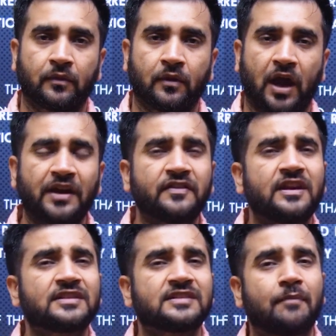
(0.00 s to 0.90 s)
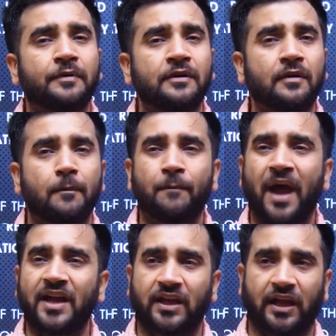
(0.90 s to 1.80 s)
Another example,
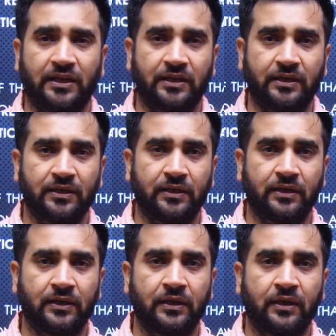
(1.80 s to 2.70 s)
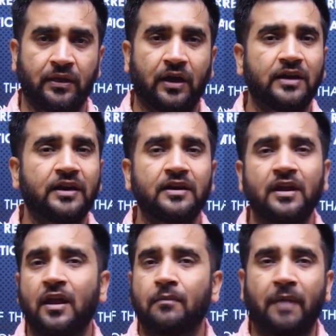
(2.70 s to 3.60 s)
banking. Earlier,
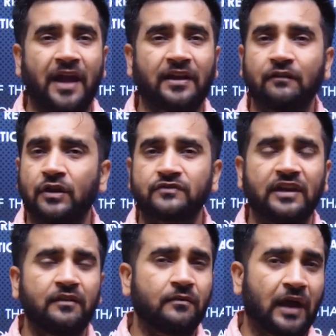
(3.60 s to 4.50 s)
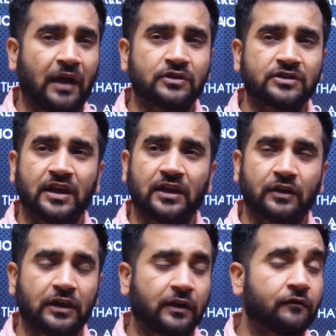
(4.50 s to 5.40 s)
banking was very, I would say, it
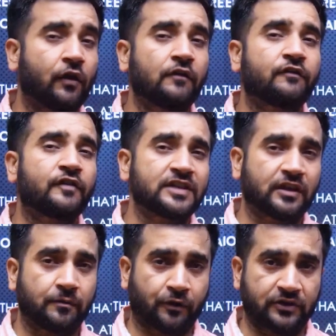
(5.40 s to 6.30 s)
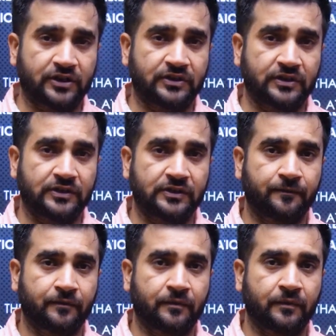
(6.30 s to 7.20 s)
involved physical processes.
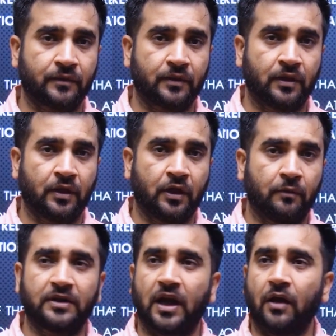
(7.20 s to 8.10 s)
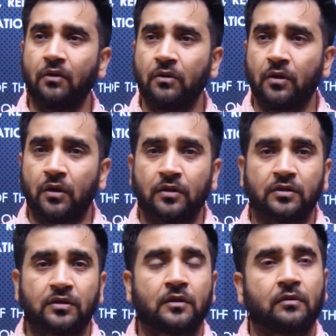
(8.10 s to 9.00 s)
But now,
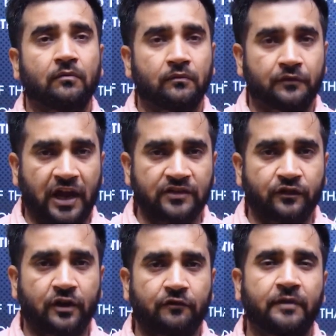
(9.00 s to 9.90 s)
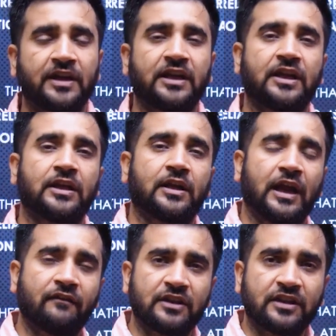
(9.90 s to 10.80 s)
transfer of money,
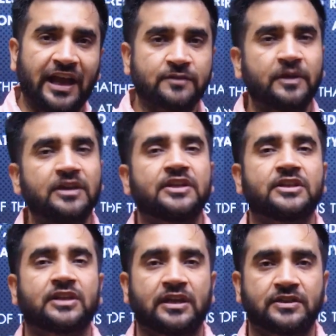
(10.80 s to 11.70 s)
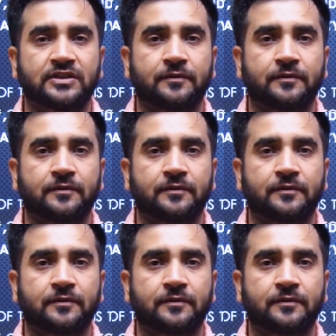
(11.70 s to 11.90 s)
everything has been digitized.